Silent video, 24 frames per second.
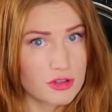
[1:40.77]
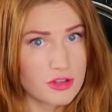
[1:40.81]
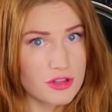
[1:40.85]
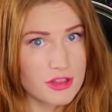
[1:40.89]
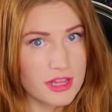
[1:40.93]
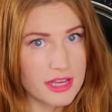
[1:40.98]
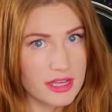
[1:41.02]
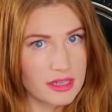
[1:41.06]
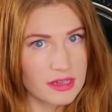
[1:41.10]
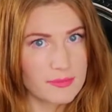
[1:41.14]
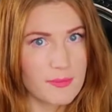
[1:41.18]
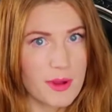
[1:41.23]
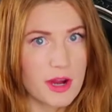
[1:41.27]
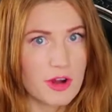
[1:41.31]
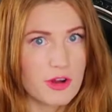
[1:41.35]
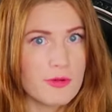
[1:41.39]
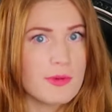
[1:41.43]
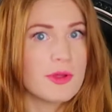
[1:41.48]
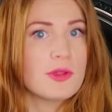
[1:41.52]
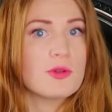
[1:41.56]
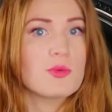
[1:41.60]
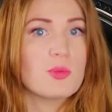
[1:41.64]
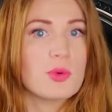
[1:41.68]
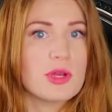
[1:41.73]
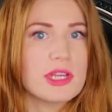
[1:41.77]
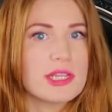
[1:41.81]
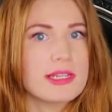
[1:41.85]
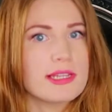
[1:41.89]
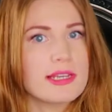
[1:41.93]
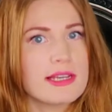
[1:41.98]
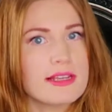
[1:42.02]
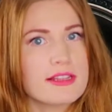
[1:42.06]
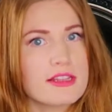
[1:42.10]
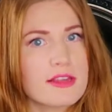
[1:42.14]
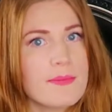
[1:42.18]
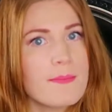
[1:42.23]
to do the experiment, we
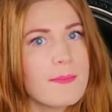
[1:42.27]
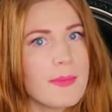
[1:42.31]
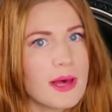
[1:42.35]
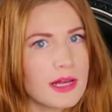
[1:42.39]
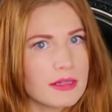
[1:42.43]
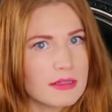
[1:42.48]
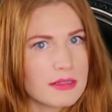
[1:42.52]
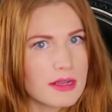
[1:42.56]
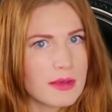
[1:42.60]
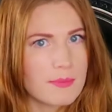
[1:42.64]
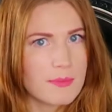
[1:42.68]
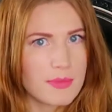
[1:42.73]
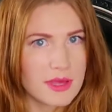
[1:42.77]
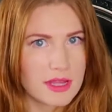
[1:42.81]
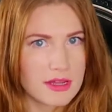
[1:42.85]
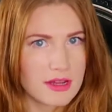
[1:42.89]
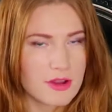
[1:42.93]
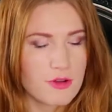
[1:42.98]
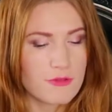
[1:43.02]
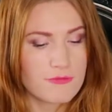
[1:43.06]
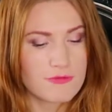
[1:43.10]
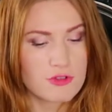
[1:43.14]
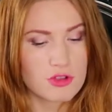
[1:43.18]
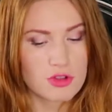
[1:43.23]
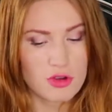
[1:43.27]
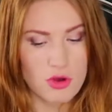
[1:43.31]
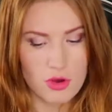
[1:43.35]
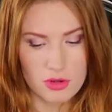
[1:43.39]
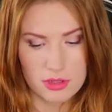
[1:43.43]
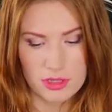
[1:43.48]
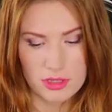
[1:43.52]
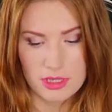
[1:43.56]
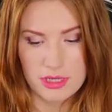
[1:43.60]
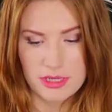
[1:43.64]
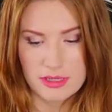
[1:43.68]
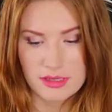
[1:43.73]
need to melt a bit of
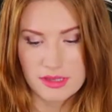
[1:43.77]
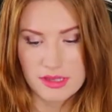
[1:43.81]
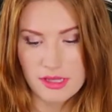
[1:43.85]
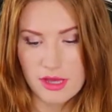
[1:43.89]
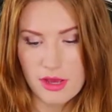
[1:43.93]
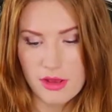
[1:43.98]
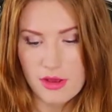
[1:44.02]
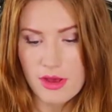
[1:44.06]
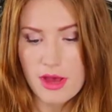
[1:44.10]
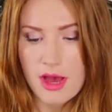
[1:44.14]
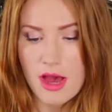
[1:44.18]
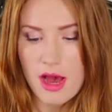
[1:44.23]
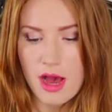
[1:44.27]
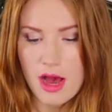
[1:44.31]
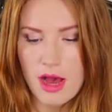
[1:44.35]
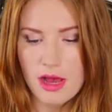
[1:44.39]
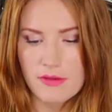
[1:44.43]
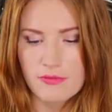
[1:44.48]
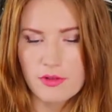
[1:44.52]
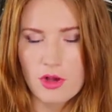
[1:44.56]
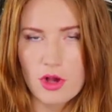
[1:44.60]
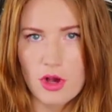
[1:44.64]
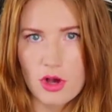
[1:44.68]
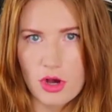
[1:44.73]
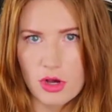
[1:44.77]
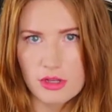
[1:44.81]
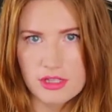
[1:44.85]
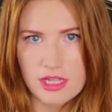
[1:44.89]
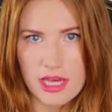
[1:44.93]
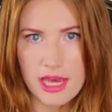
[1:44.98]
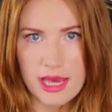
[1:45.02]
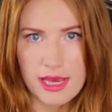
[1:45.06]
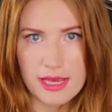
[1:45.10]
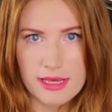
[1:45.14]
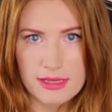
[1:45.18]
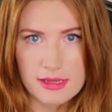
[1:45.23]
chocolate. So I've got
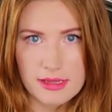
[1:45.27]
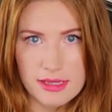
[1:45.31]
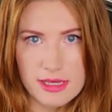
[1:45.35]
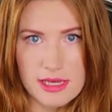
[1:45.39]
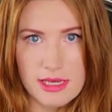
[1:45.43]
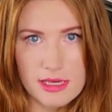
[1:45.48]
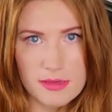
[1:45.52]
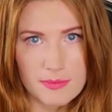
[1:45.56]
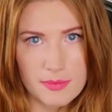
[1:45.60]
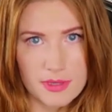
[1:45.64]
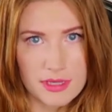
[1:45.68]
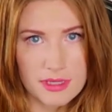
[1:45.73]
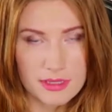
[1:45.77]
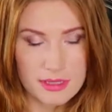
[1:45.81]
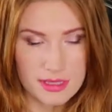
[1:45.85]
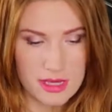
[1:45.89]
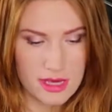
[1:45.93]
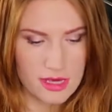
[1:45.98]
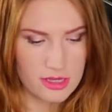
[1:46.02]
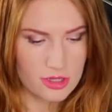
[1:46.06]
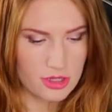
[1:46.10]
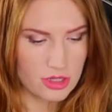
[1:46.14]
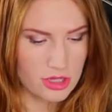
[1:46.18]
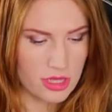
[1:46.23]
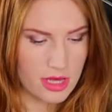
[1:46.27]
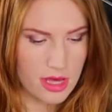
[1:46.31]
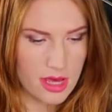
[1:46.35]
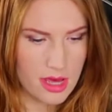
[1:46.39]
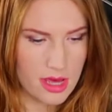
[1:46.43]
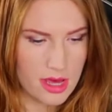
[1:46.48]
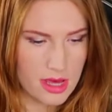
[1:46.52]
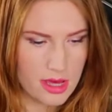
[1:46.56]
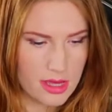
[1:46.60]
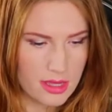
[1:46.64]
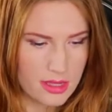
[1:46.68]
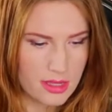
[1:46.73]
a deep dish
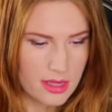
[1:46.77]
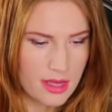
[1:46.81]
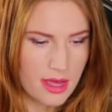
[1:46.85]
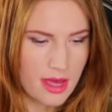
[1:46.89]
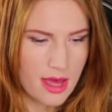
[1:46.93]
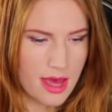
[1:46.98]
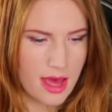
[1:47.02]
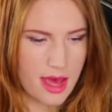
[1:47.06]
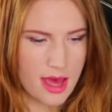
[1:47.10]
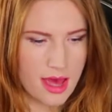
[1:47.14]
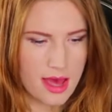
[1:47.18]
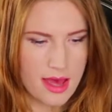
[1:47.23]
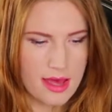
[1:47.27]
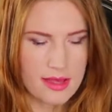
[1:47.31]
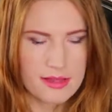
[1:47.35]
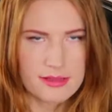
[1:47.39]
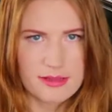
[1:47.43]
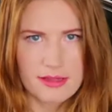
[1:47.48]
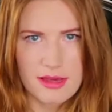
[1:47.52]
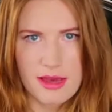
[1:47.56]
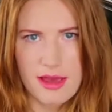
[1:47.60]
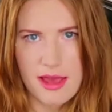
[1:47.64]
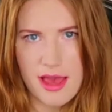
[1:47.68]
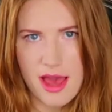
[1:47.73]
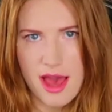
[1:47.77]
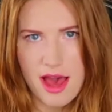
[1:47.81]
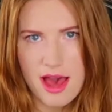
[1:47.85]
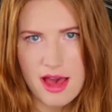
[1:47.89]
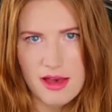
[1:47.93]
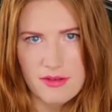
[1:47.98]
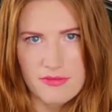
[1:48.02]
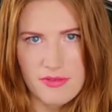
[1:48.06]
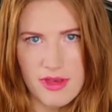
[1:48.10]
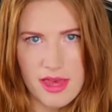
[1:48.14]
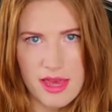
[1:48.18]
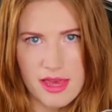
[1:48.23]
here and I
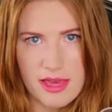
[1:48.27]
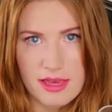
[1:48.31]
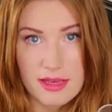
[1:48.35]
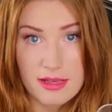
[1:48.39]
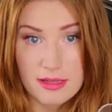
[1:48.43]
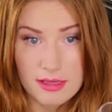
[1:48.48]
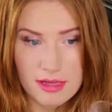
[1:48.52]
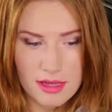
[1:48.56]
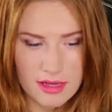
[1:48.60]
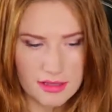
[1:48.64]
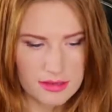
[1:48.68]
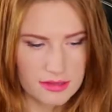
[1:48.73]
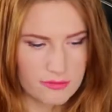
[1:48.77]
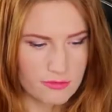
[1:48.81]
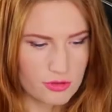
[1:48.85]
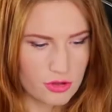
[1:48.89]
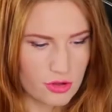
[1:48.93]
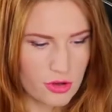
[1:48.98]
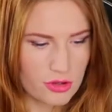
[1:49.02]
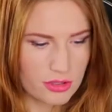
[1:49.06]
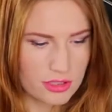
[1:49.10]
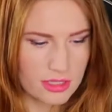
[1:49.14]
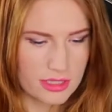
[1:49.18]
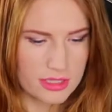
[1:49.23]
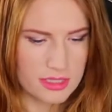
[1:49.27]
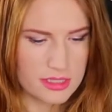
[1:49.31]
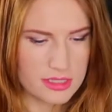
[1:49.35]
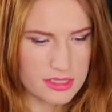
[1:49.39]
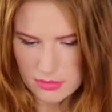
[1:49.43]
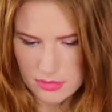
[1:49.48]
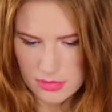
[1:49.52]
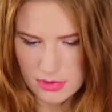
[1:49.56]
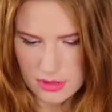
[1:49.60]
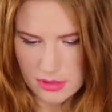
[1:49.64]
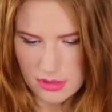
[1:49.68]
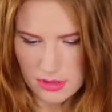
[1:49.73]
have a glass of chocolate.
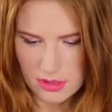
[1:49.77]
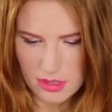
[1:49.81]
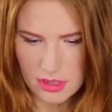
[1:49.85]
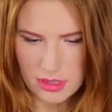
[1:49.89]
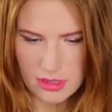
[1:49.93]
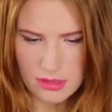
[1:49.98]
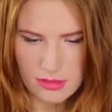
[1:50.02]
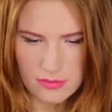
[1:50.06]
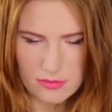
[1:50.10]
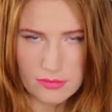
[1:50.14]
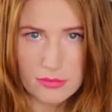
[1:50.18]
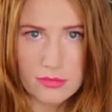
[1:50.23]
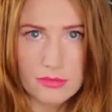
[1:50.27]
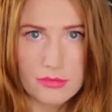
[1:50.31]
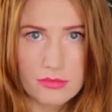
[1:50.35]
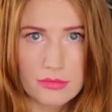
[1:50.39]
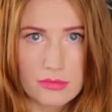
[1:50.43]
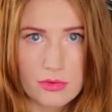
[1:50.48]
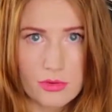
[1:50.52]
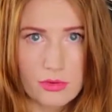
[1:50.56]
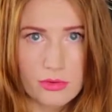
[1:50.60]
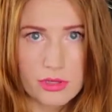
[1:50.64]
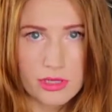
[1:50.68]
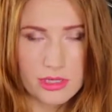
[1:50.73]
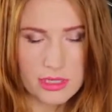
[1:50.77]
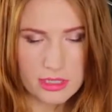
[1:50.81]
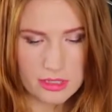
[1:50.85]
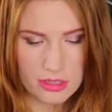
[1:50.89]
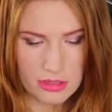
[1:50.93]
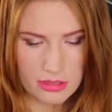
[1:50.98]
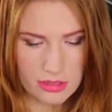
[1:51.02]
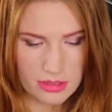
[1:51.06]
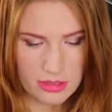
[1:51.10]
So all you need to